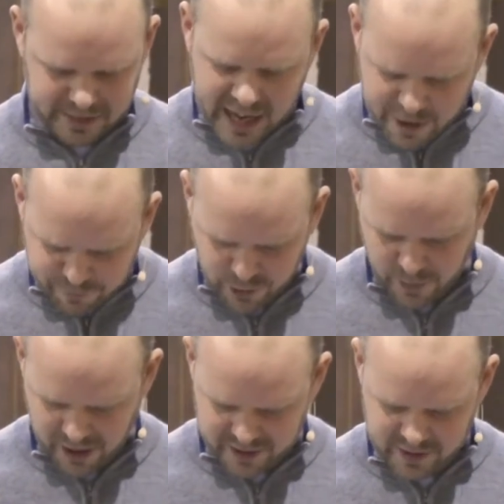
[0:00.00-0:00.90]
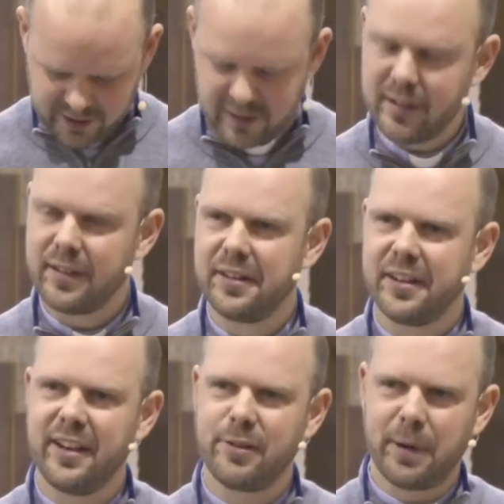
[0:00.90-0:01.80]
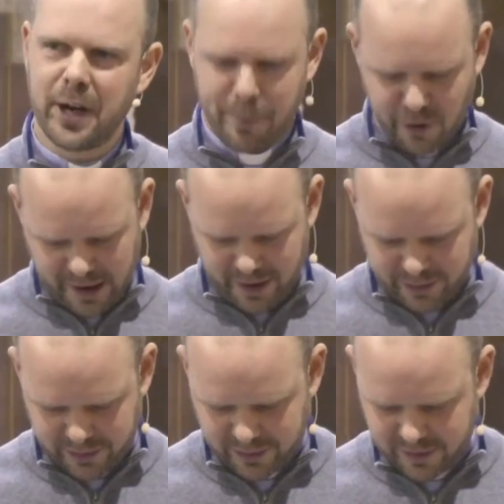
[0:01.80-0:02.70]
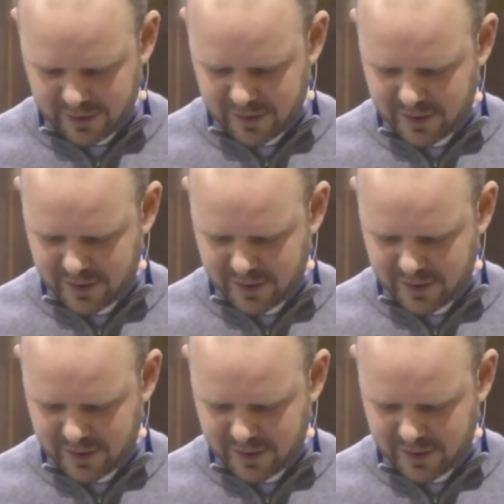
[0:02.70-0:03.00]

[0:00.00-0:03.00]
Everyone is but a breath.